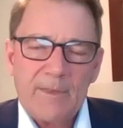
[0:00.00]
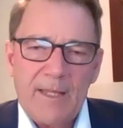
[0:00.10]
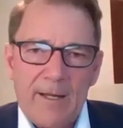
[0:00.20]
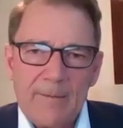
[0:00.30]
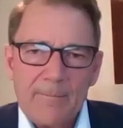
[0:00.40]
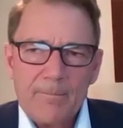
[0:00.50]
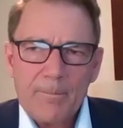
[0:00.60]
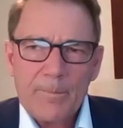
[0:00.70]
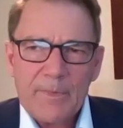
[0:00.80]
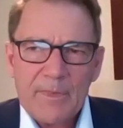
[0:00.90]
Now,
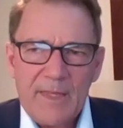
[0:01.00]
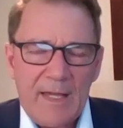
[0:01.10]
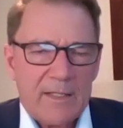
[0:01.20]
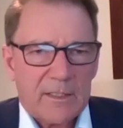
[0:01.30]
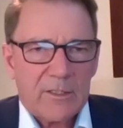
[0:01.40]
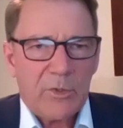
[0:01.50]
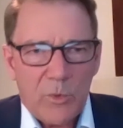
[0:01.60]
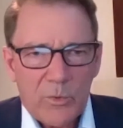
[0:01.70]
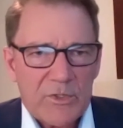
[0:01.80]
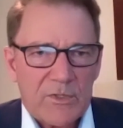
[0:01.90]
that
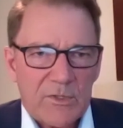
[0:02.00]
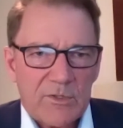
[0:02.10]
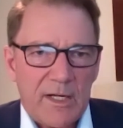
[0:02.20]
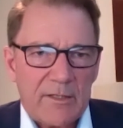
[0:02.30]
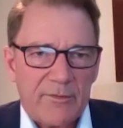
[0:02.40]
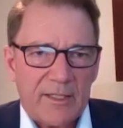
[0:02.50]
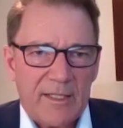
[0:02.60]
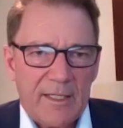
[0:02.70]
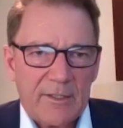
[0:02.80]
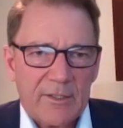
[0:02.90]
causes a
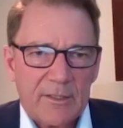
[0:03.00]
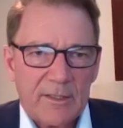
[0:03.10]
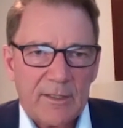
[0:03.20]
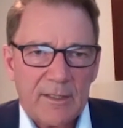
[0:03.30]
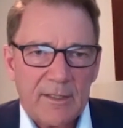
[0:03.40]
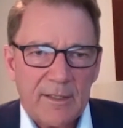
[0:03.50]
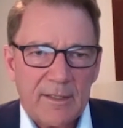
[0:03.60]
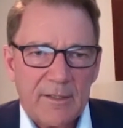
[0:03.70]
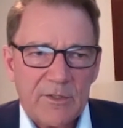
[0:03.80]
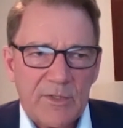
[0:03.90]
stratification.
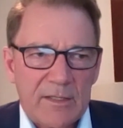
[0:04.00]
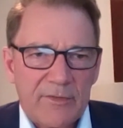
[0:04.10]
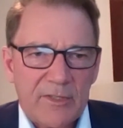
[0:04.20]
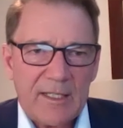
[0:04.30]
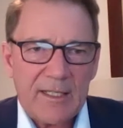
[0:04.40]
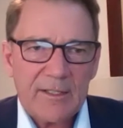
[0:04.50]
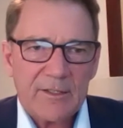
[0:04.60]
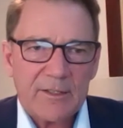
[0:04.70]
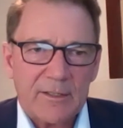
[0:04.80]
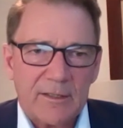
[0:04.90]
The
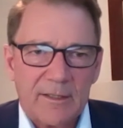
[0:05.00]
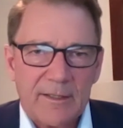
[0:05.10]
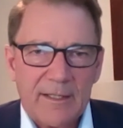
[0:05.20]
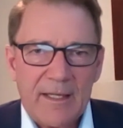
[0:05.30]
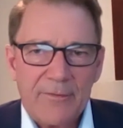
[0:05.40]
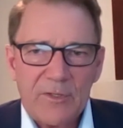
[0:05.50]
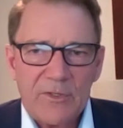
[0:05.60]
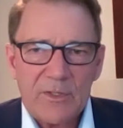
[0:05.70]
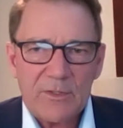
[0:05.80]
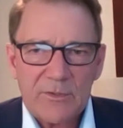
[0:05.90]
stratification, if
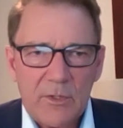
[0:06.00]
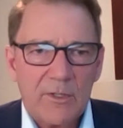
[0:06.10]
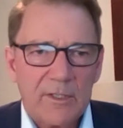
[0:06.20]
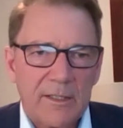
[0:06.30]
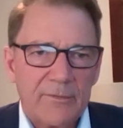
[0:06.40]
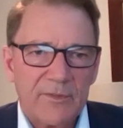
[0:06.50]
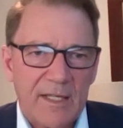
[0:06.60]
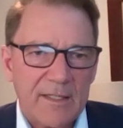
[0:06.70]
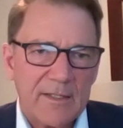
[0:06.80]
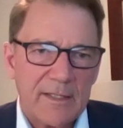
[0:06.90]
it's a strong enough
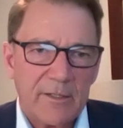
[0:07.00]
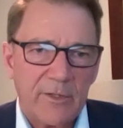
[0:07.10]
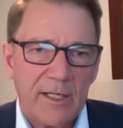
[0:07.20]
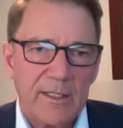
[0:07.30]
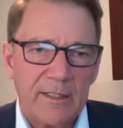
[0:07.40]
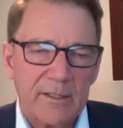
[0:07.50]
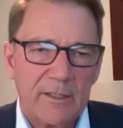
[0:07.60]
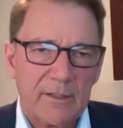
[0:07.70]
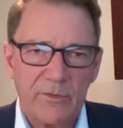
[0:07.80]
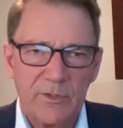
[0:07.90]
density gradient
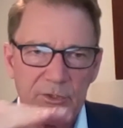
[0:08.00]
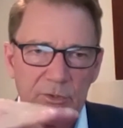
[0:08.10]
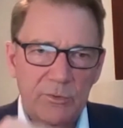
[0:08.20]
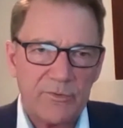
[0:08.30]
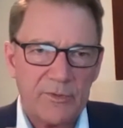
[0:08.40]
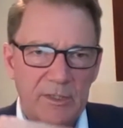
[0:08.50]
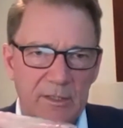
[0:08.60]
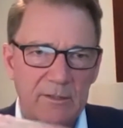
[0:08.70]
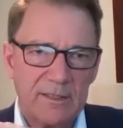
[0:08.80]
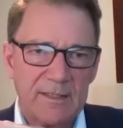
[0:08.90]
over a short
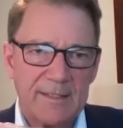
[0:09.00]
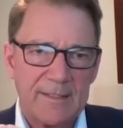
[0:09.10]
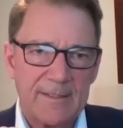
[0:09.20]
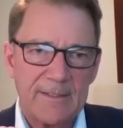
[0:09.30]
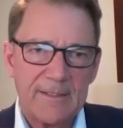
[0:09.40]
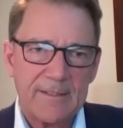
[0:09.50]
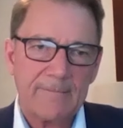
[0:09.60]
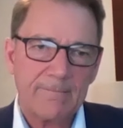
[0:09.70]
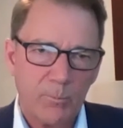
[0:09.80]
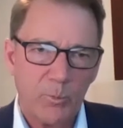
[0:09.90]
vertical distance,
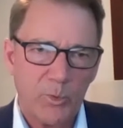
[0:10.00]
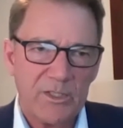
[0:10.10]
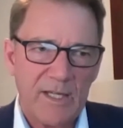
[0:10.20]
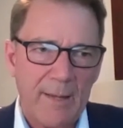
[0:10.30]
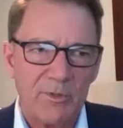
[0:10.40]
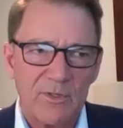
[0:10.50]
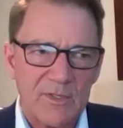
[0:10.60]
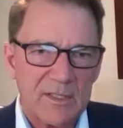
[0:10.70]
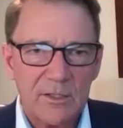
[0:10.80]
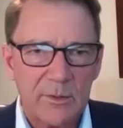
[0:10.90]
which happens
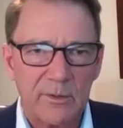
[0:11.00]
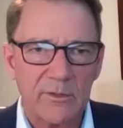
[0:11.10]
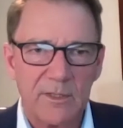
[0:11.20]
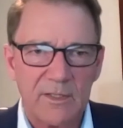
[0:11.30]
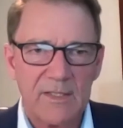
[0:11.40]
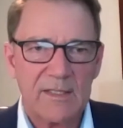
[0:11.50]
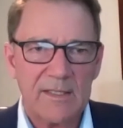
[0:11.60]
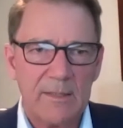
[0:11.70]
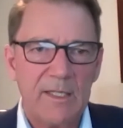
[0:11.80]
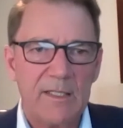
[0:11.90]
at
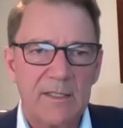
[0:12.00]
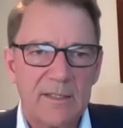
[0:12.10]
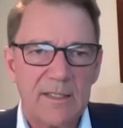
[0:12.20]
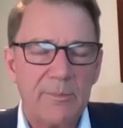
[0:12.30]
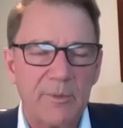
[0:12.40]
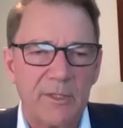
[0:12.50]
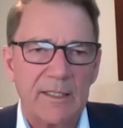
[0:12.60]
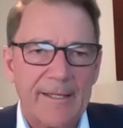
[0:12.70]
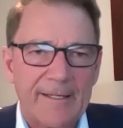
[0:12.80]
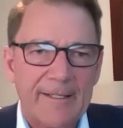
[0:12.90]
260 meters deep in
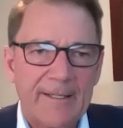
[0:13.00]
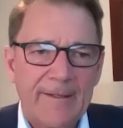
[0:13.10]
the lake,